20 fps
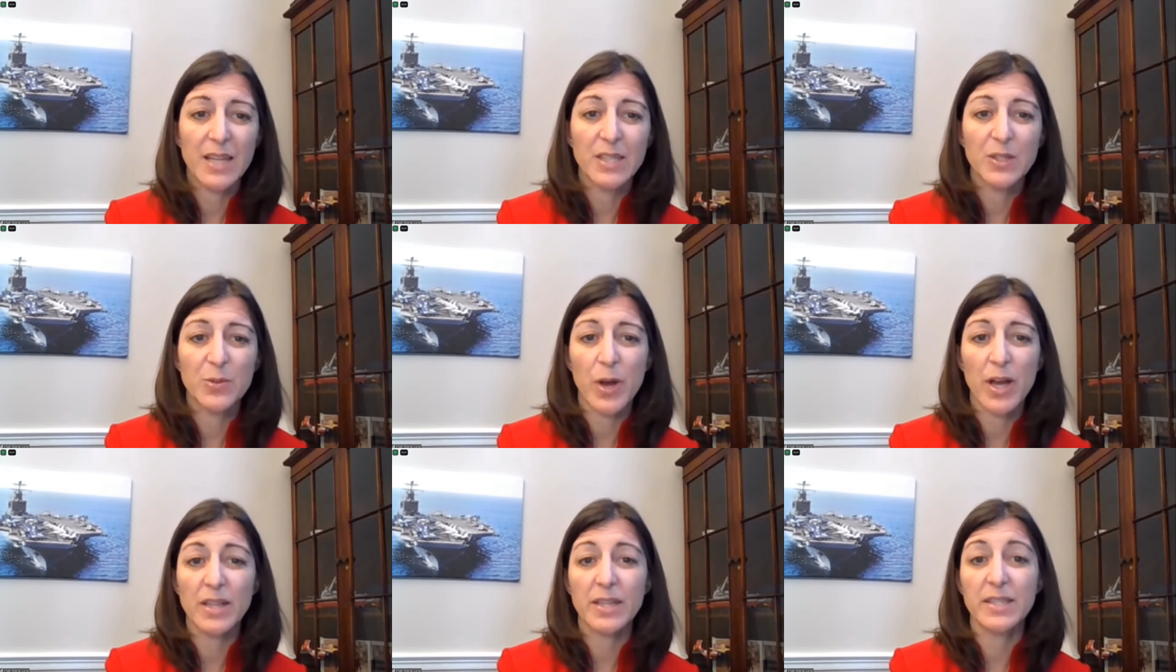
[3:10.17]

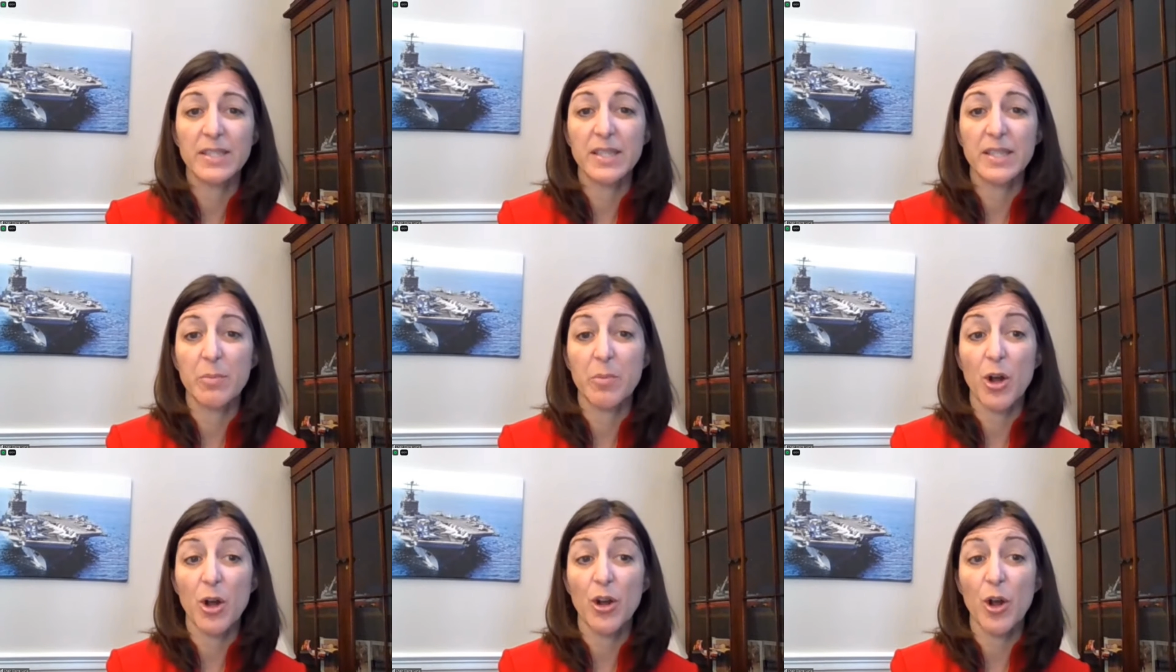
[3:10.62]
as well
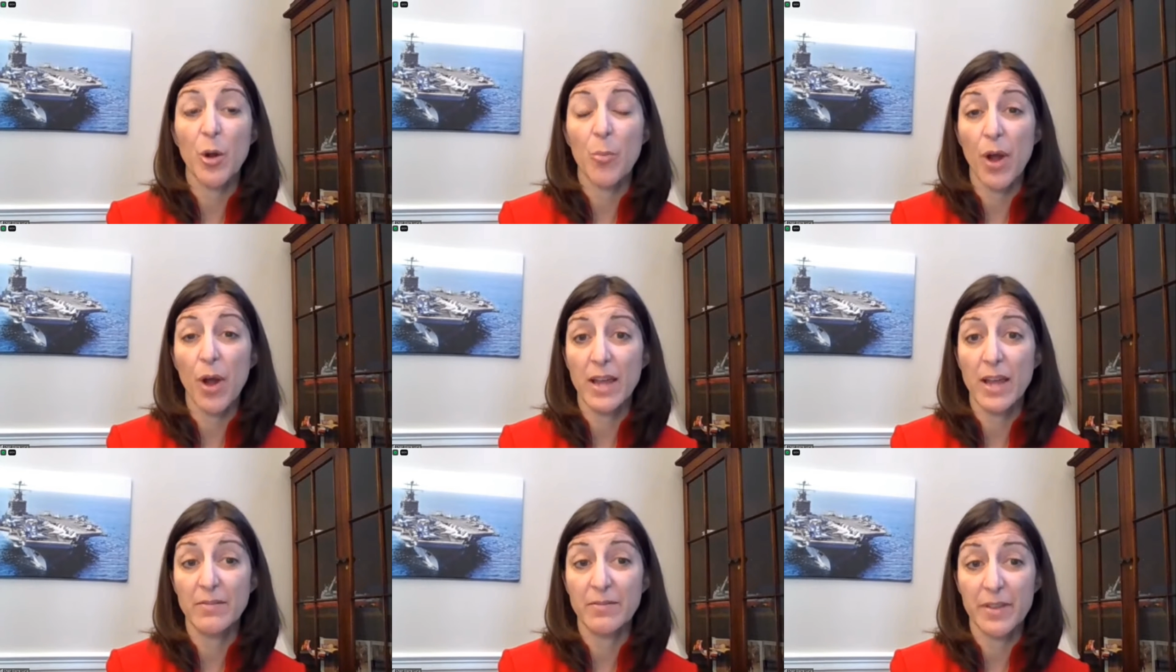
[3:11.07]
as the Mark
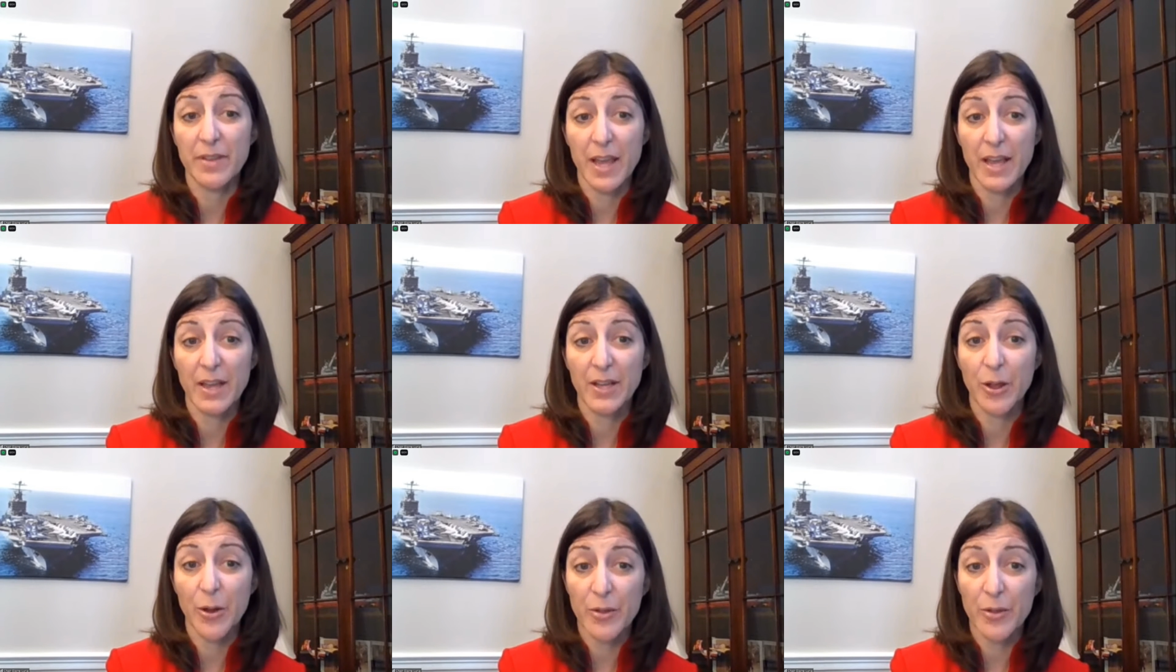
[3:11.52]
O'Brien
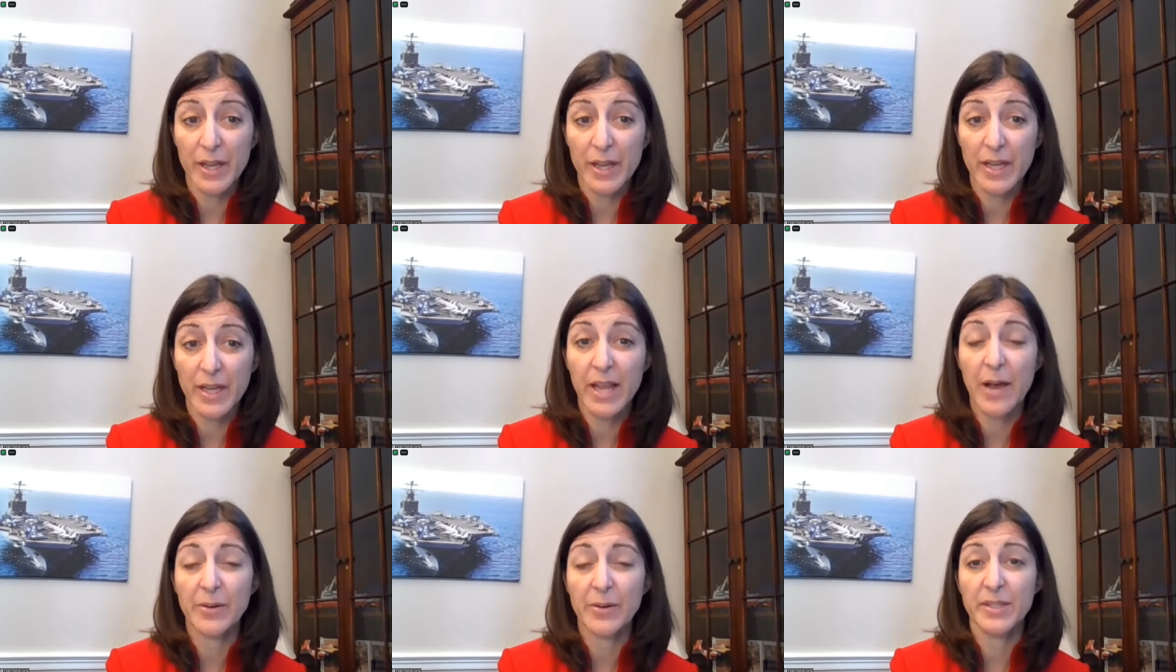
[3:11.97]
VA
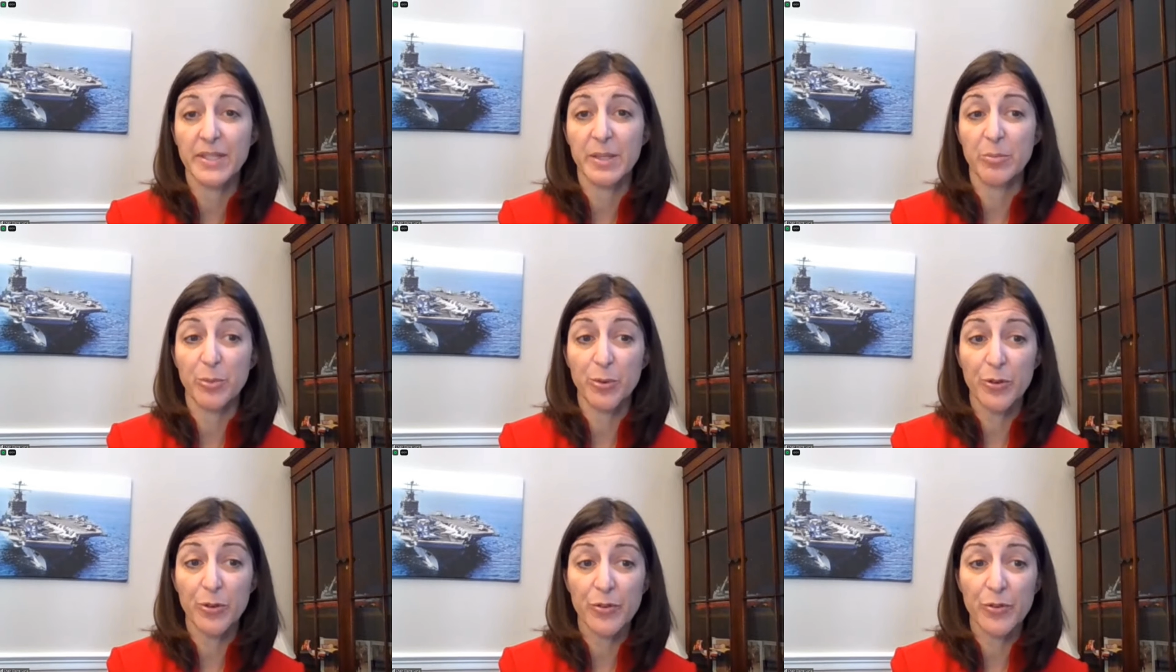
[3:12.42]
Clothing Allowance
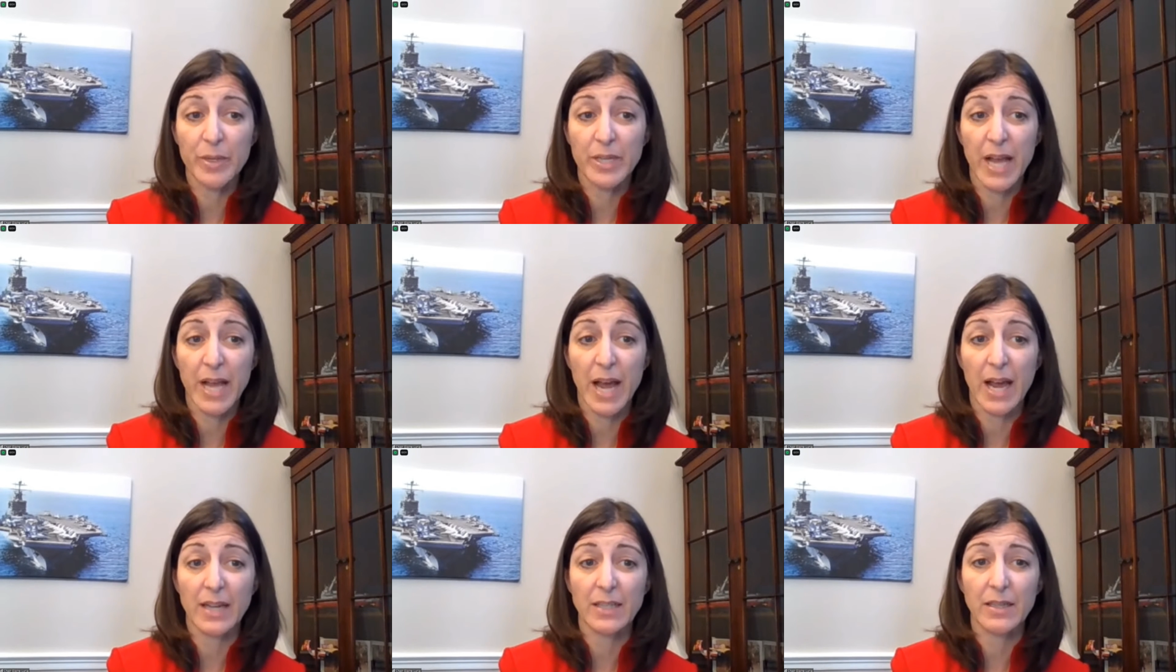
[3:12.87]

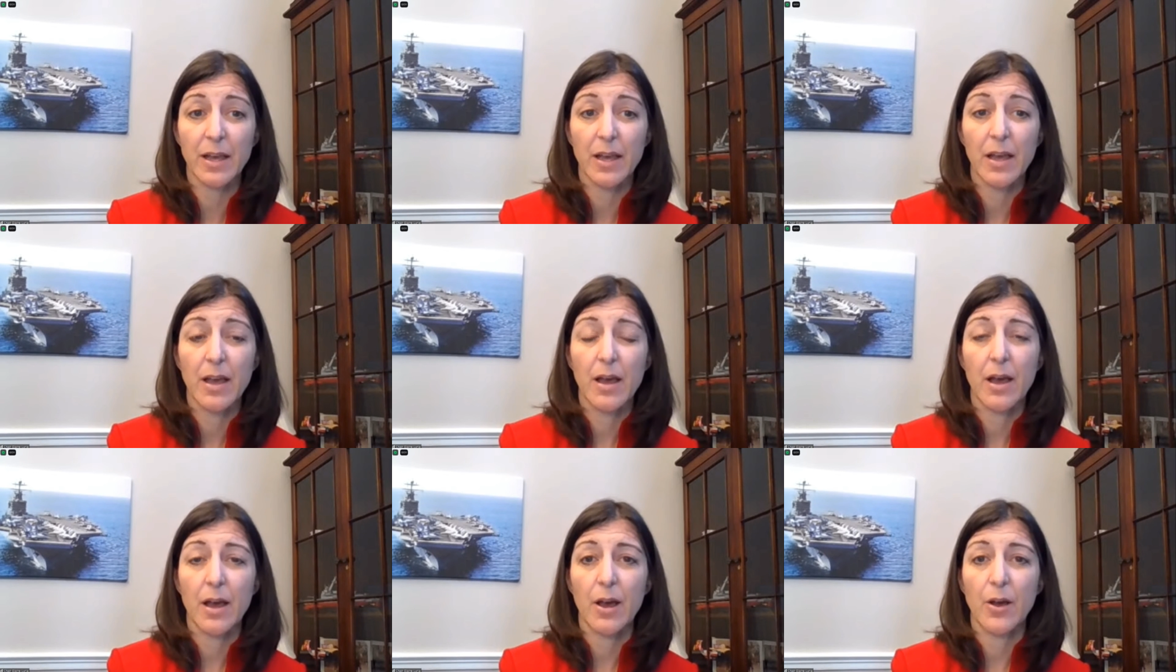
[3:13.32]
Improvement
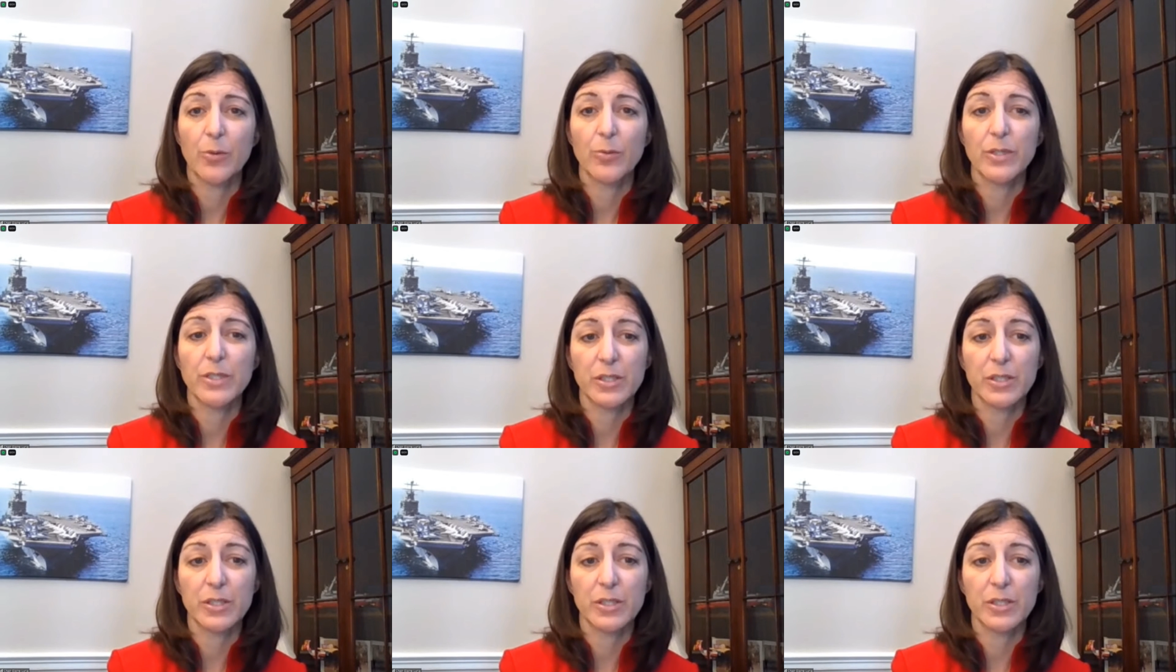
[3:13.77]
Act,